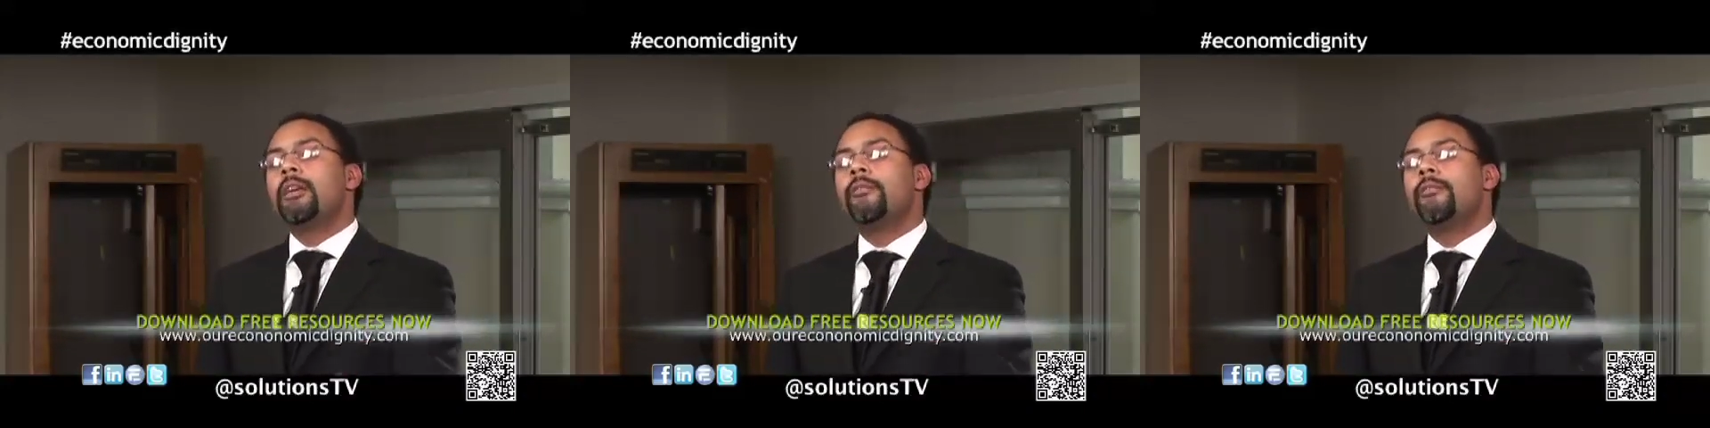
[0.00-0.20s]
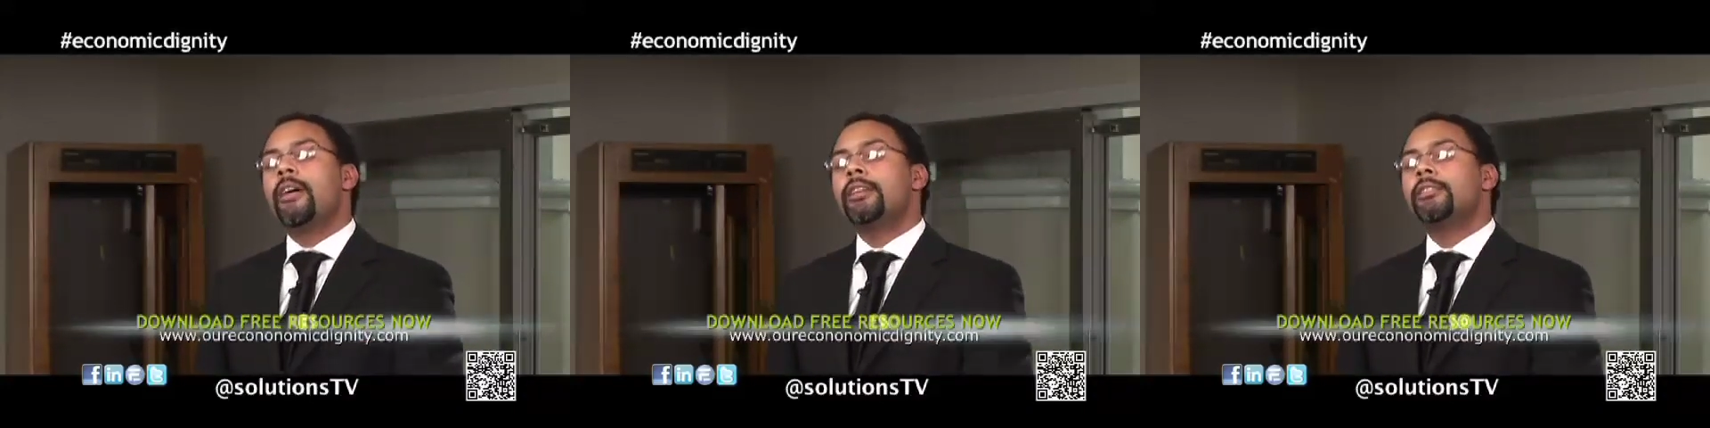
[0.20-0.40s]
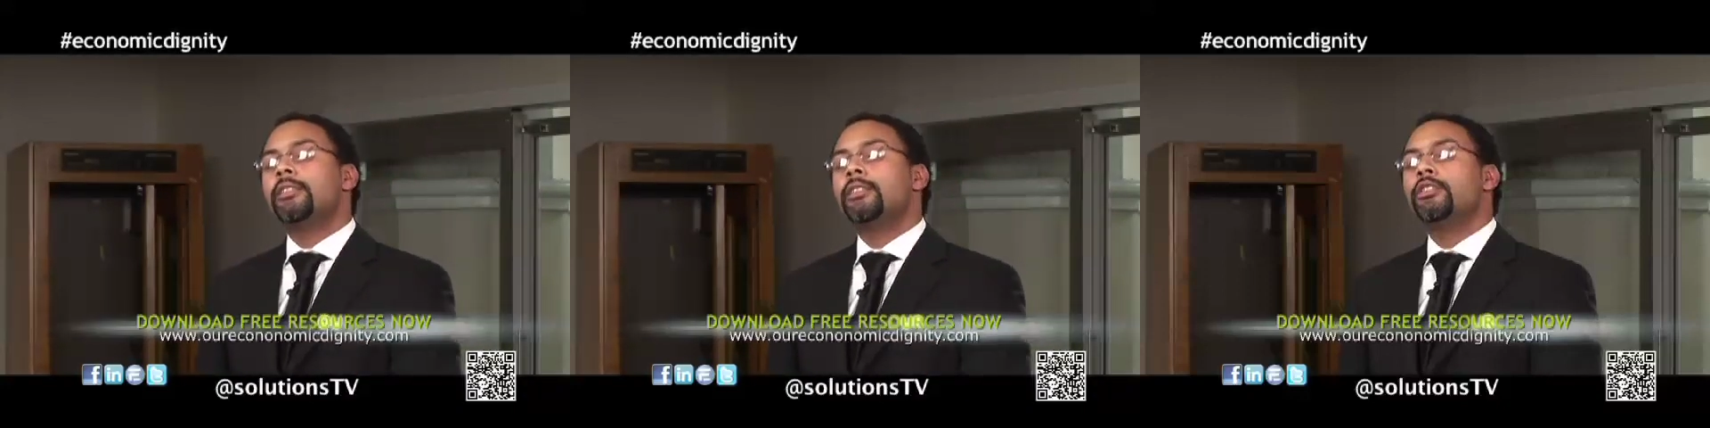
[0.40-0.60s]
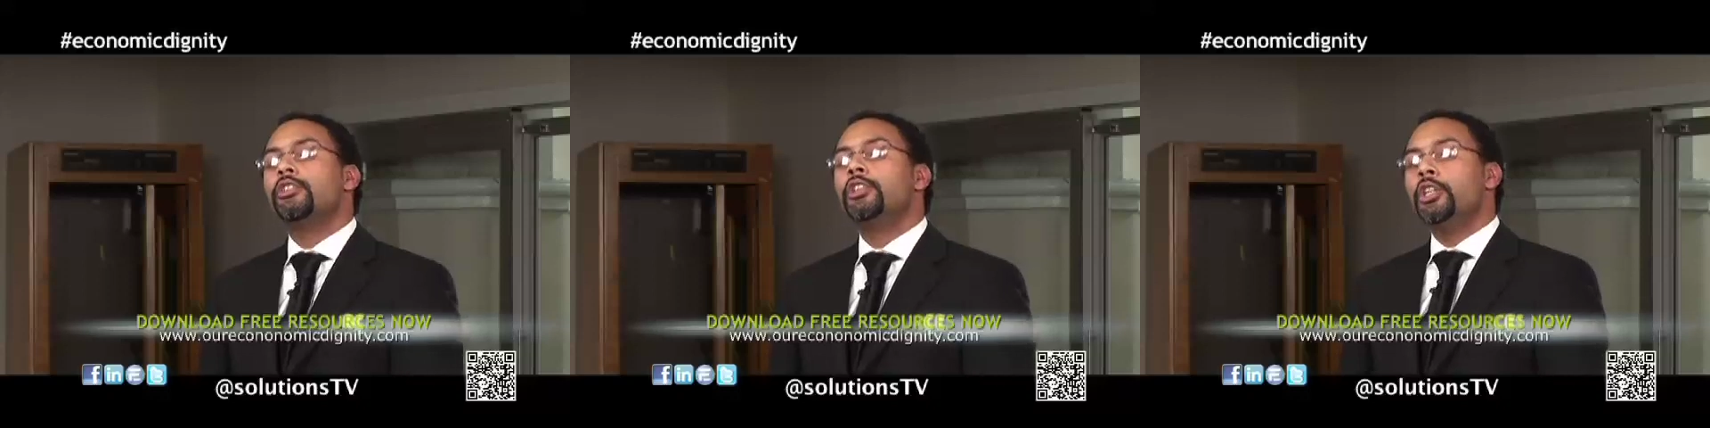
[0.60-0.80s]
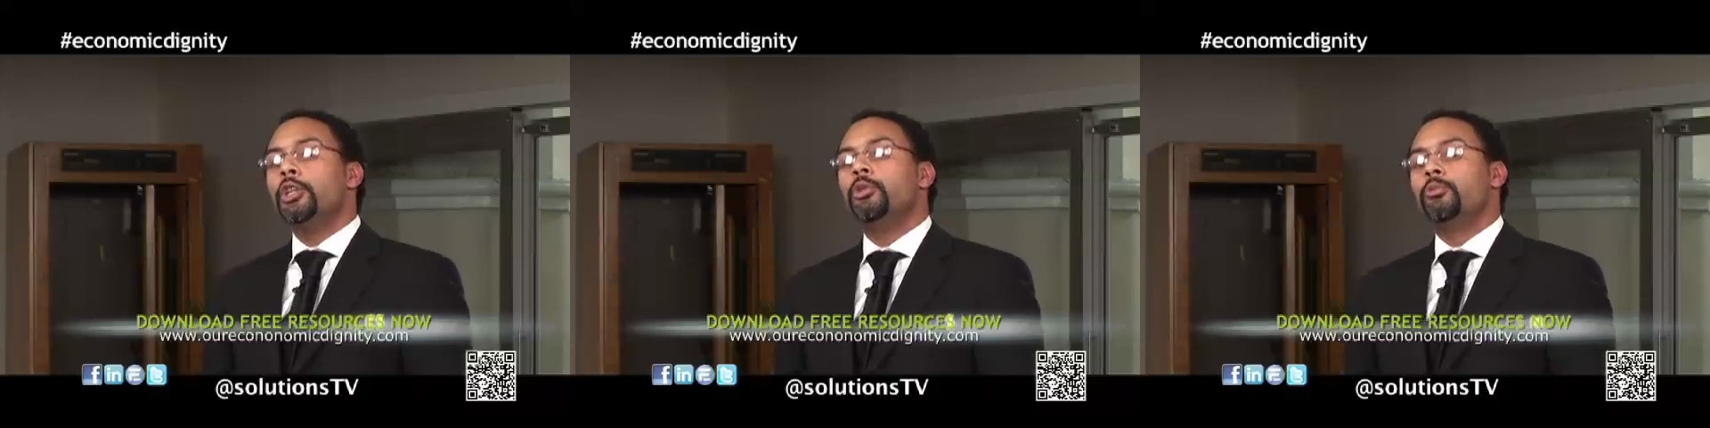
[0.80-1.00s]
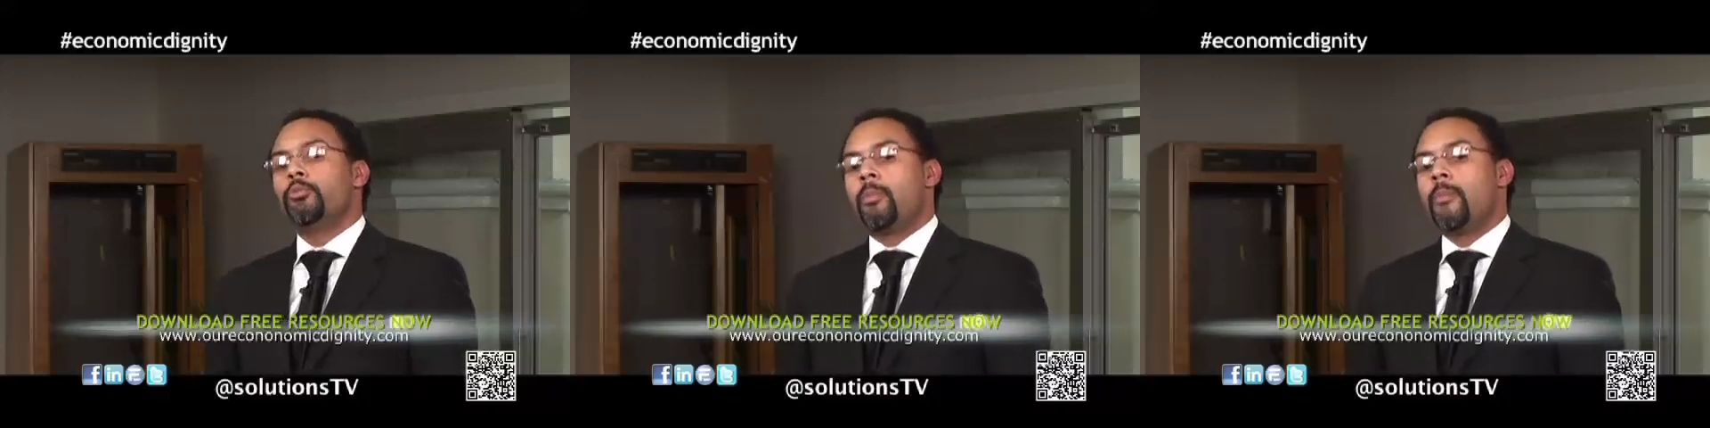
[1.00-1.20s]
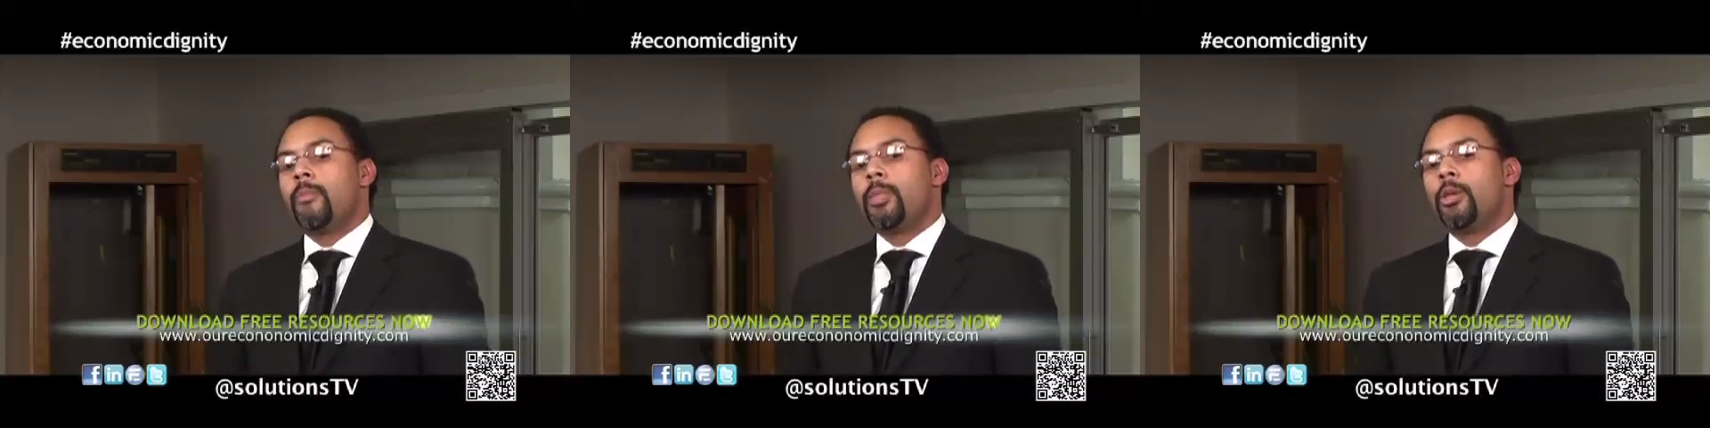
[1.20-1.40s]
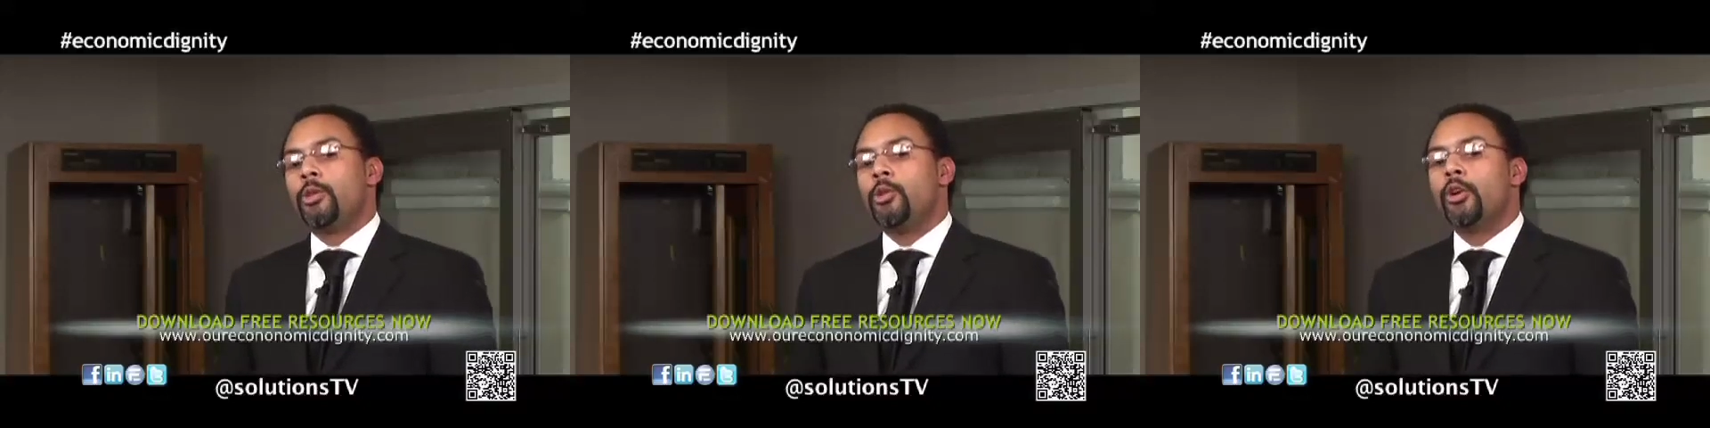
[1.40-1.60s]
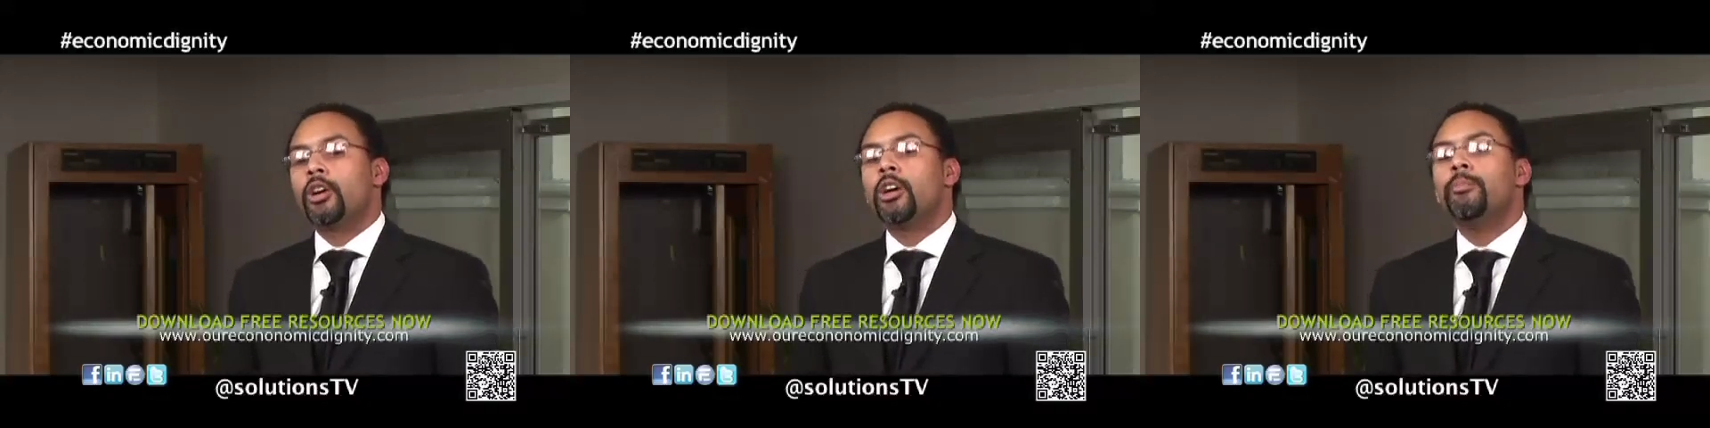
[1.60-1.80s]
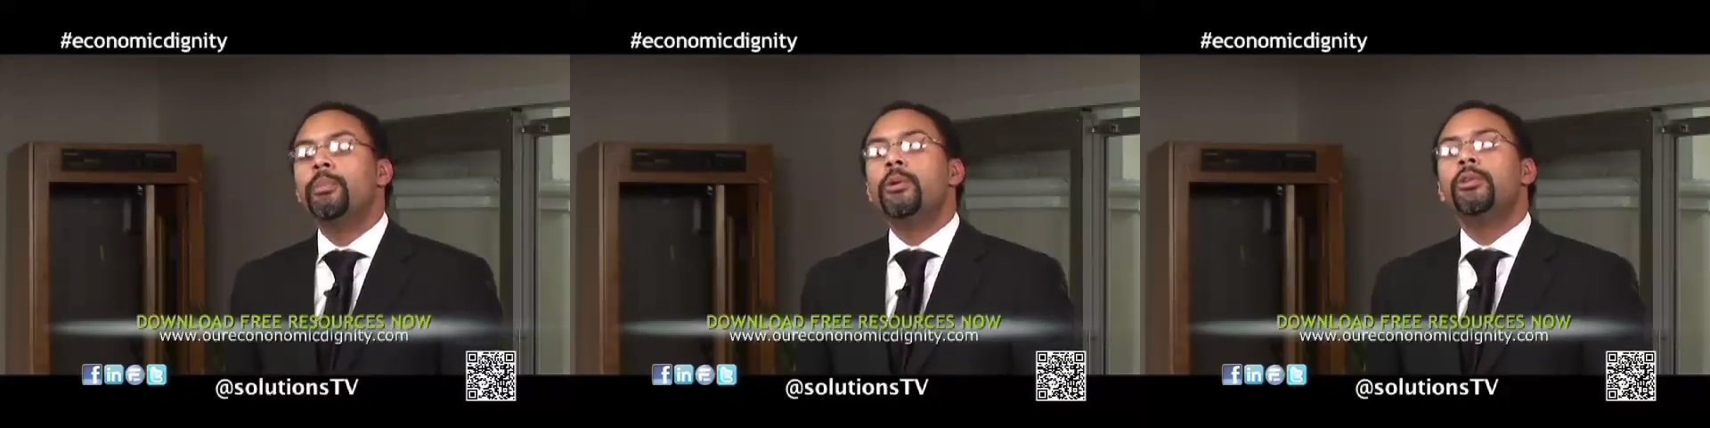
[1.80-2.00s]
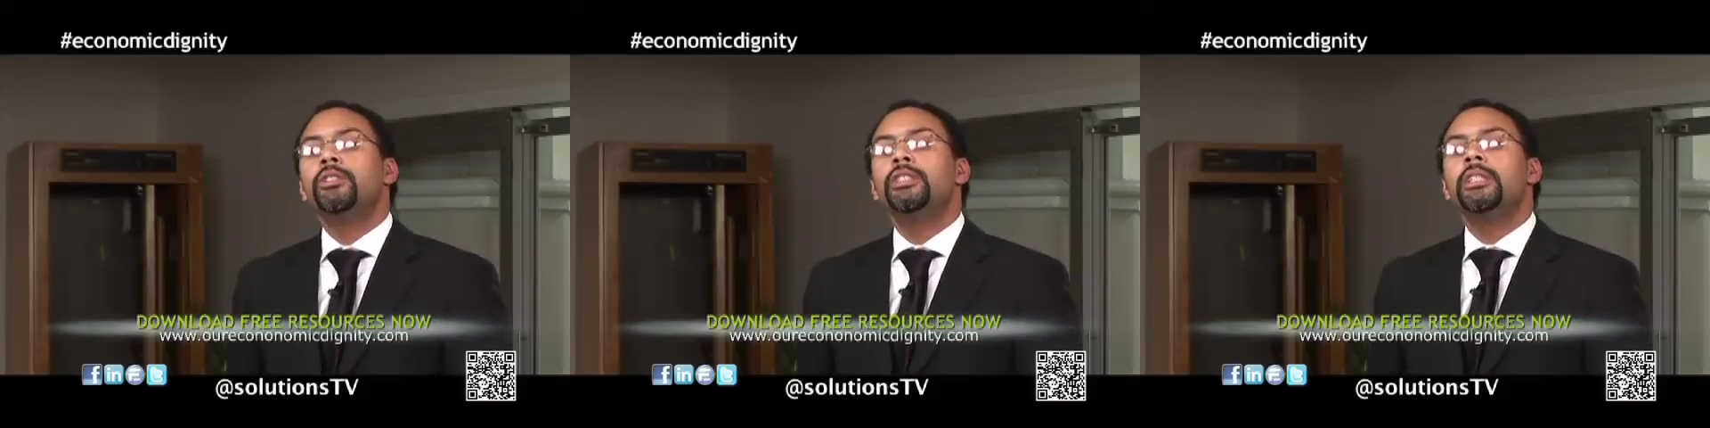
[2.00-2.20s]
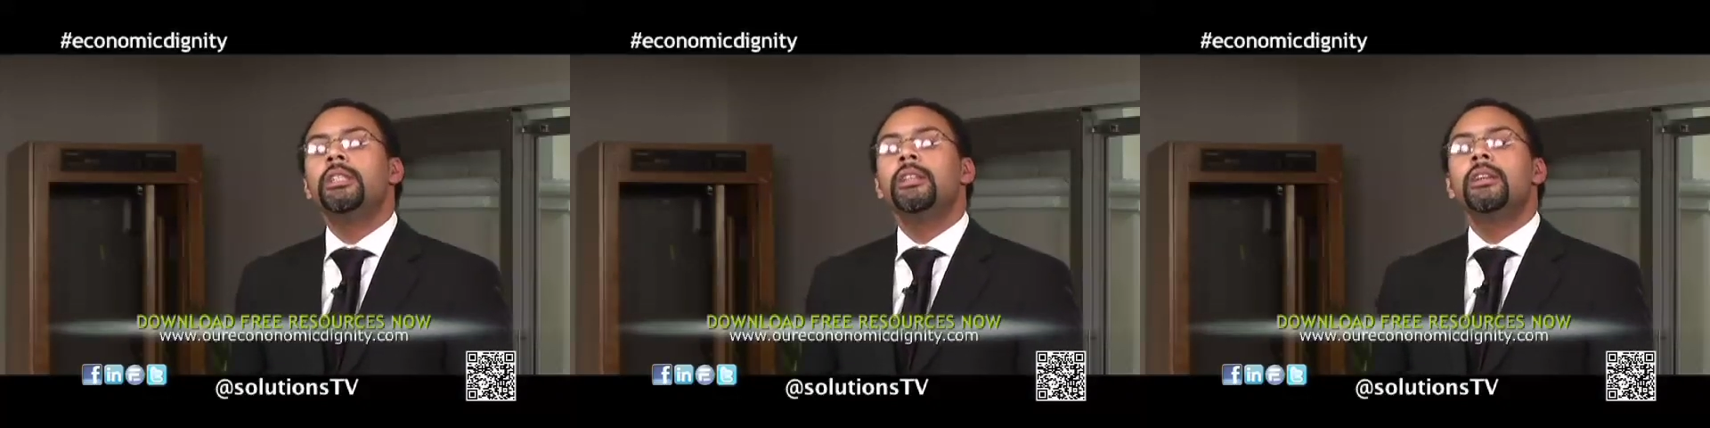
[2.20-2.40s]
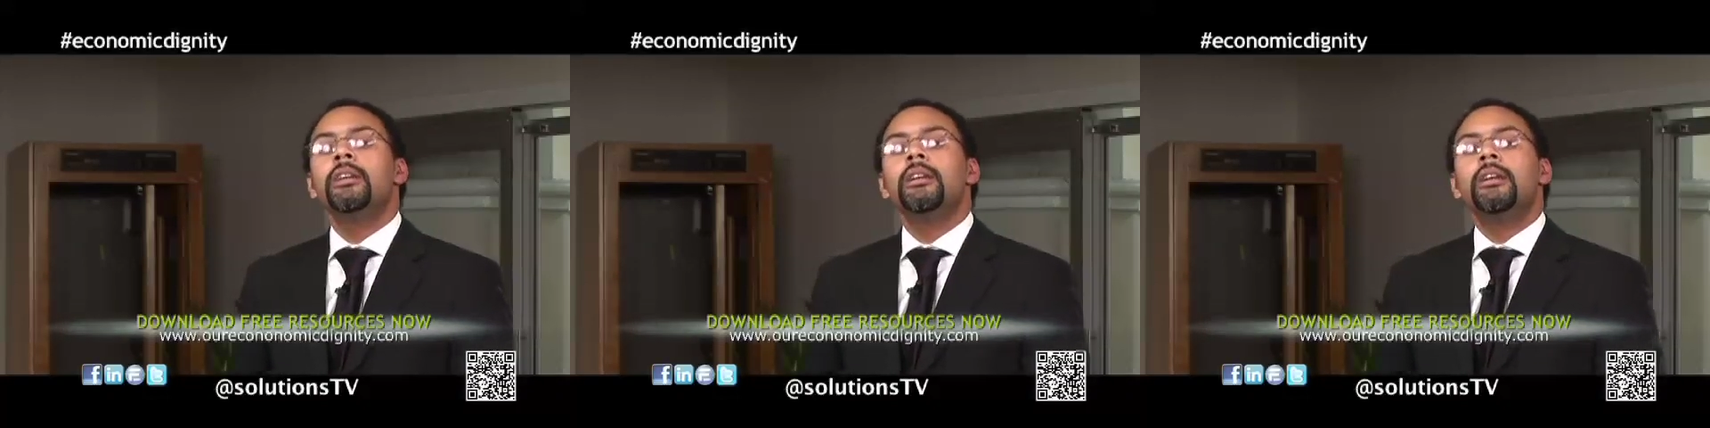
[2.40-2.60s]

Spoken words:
invest into you, your community,